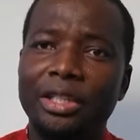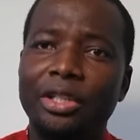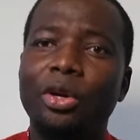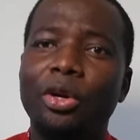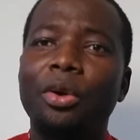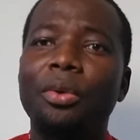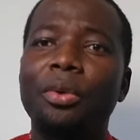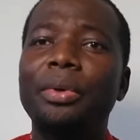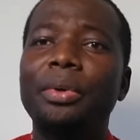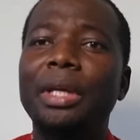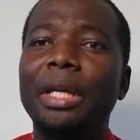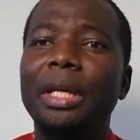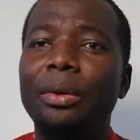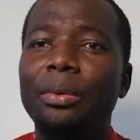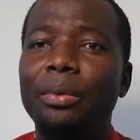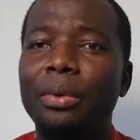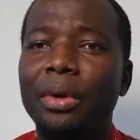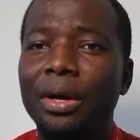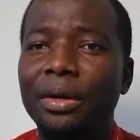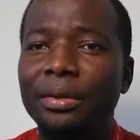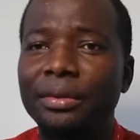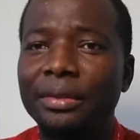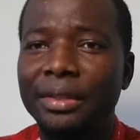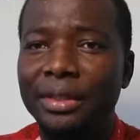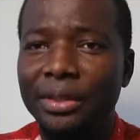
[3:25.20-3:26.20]
going
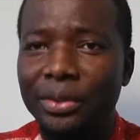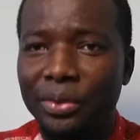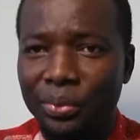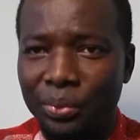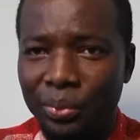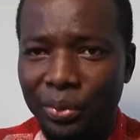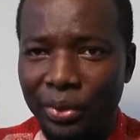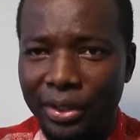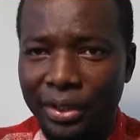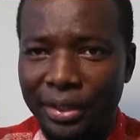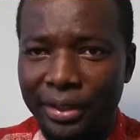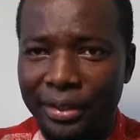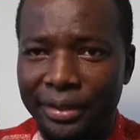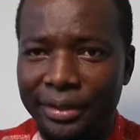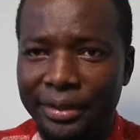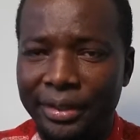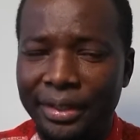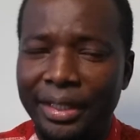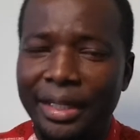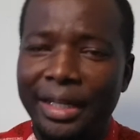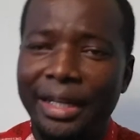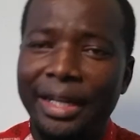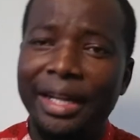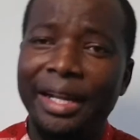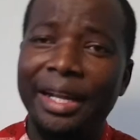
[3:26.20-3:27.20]
around this world,
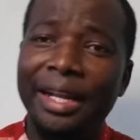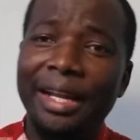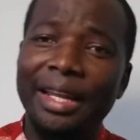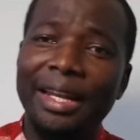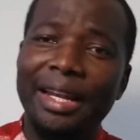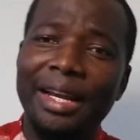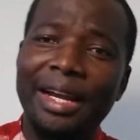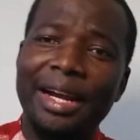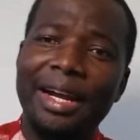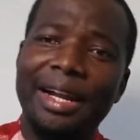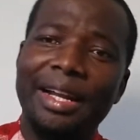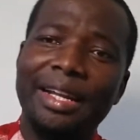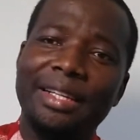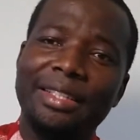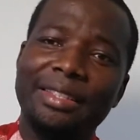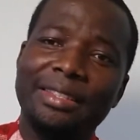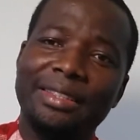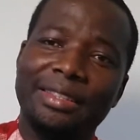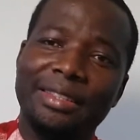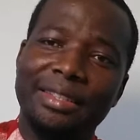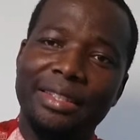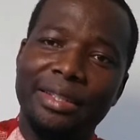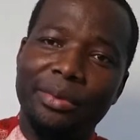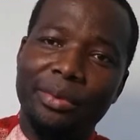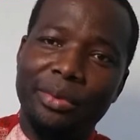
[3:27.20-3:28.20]
and I, S
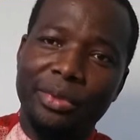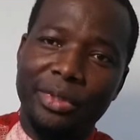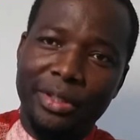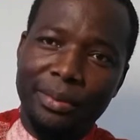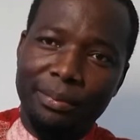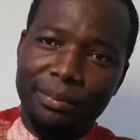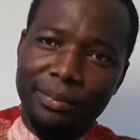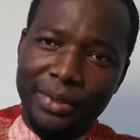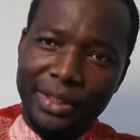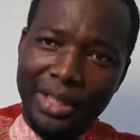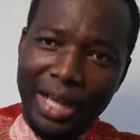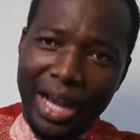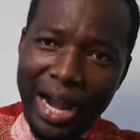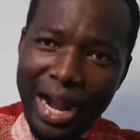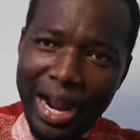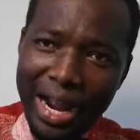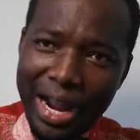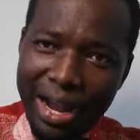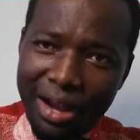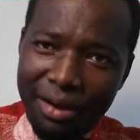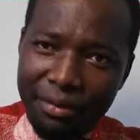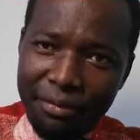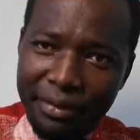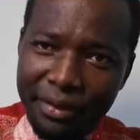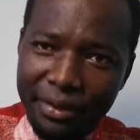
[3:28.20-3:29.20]
D A Williams, I
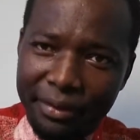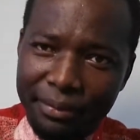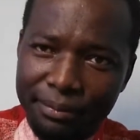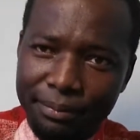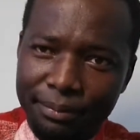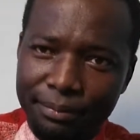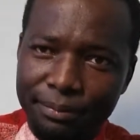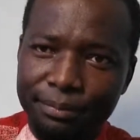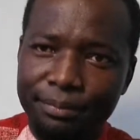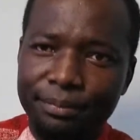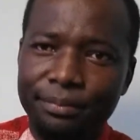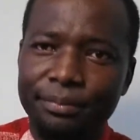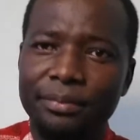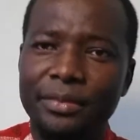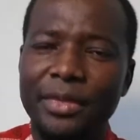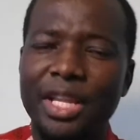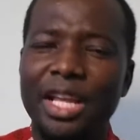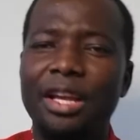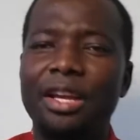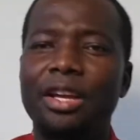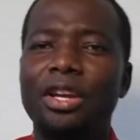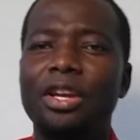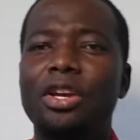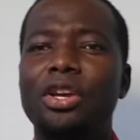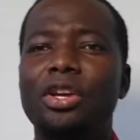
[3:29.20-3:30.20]
have it.
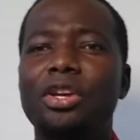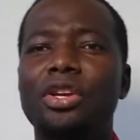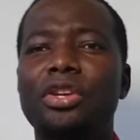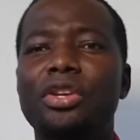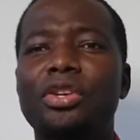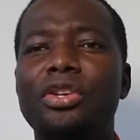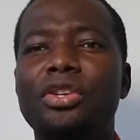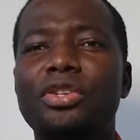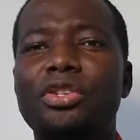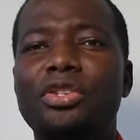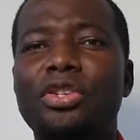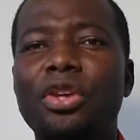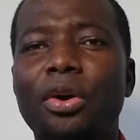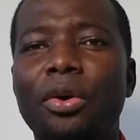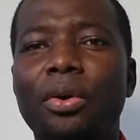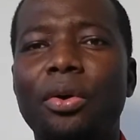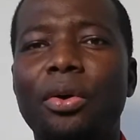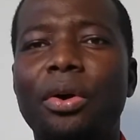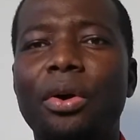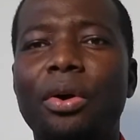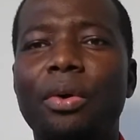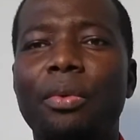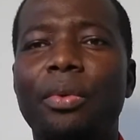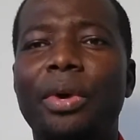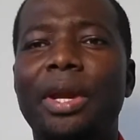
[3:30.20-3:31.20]

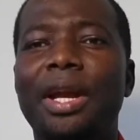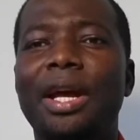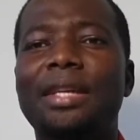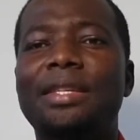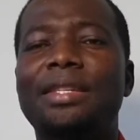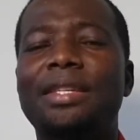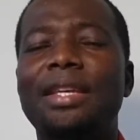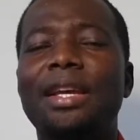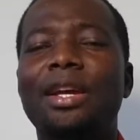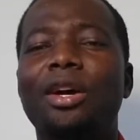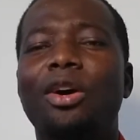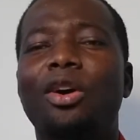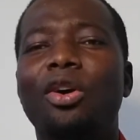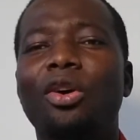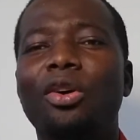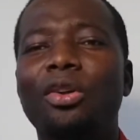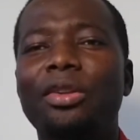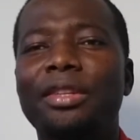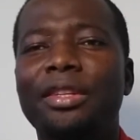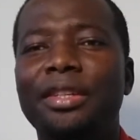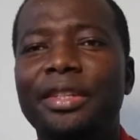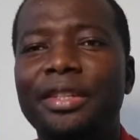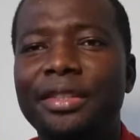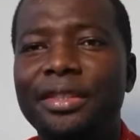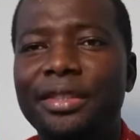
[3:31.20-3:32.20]
So when I say
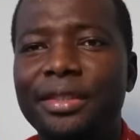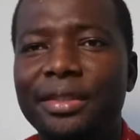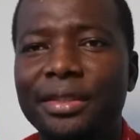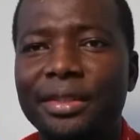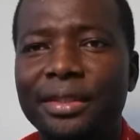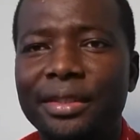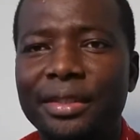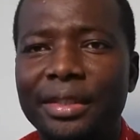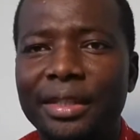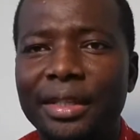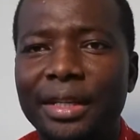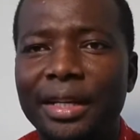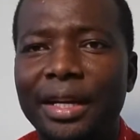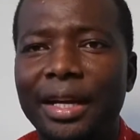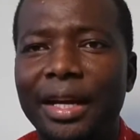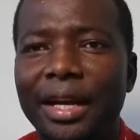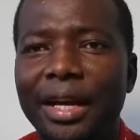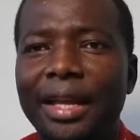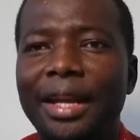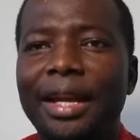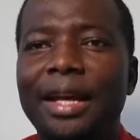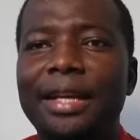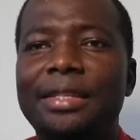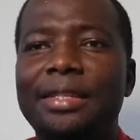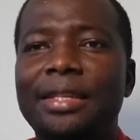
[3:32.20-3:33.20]
all this,
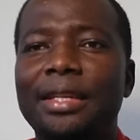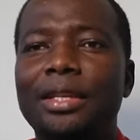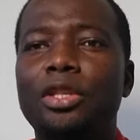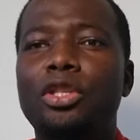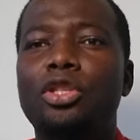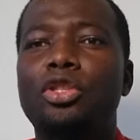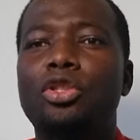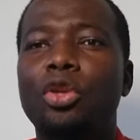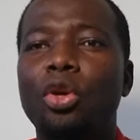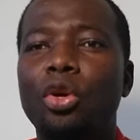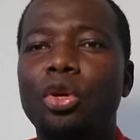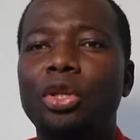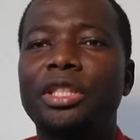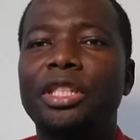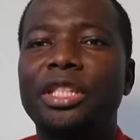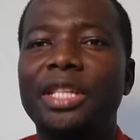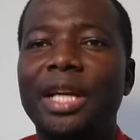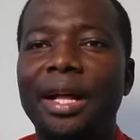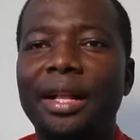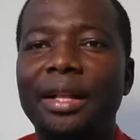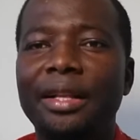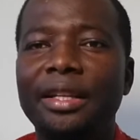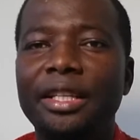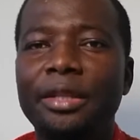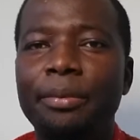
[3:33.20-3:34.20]
and I say, so
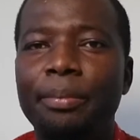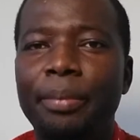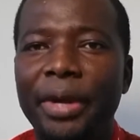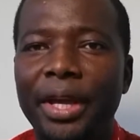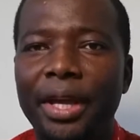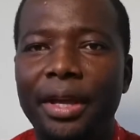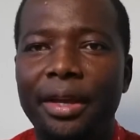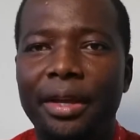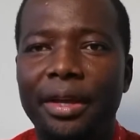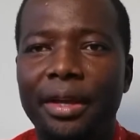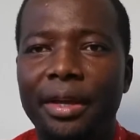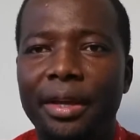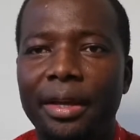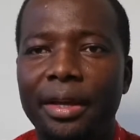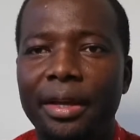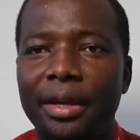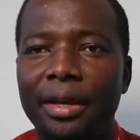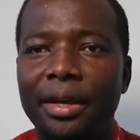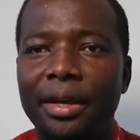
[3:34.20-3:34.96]
shall it be,